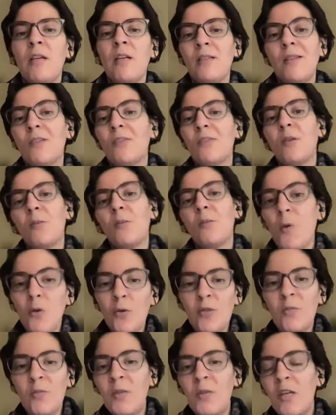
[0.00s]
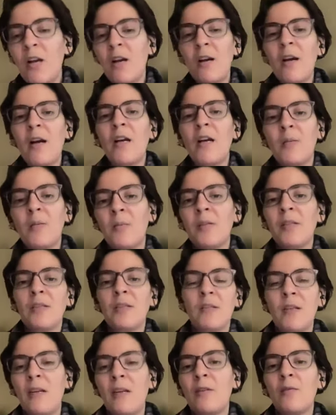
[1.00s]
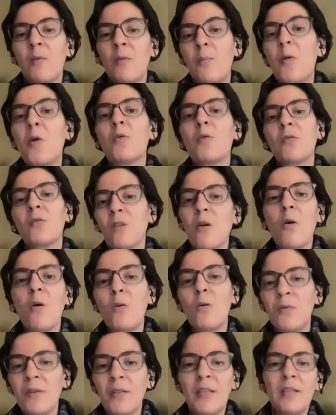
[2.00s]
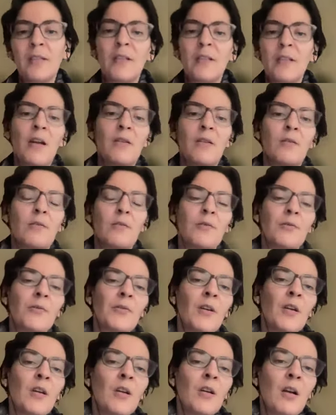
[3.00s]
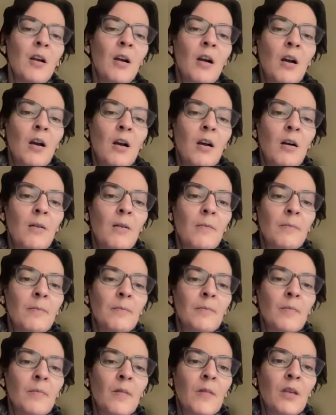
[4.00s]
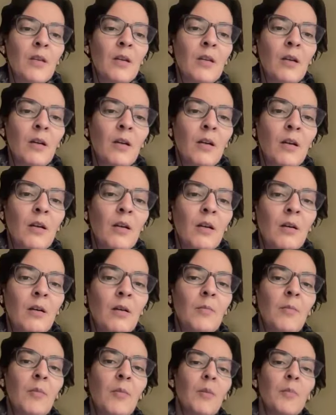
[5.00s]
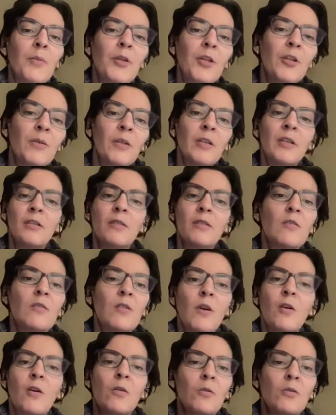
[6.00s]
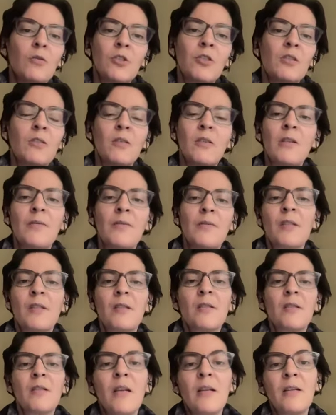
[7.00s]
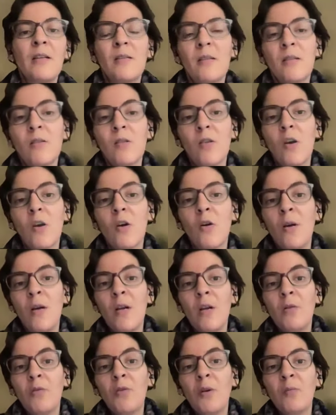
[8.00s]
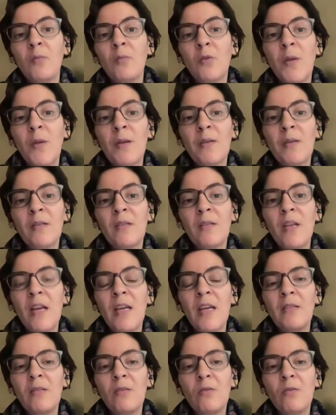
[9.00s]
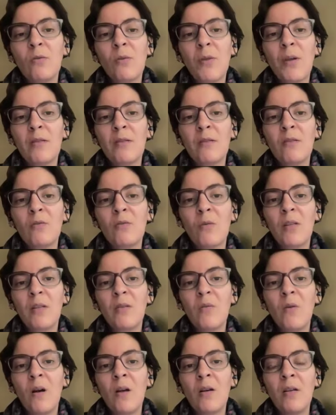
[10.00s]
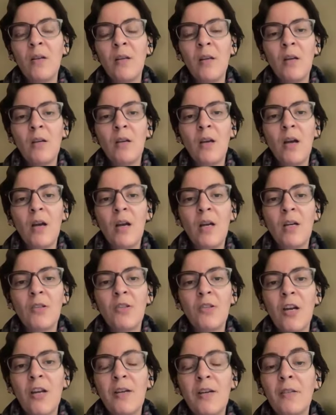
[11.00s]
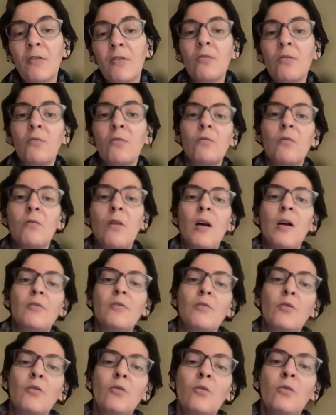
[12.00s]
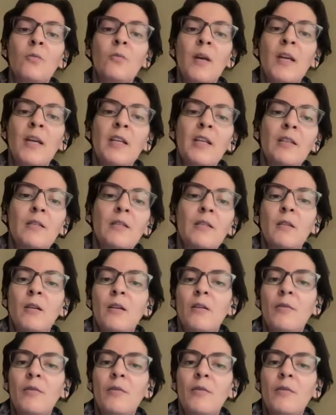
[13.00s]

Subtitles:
it's not a post-BRI, but it's kind of a post-COVID kind of a period. So just to give us a sense. And so from 2008 to 2021, China's 2 main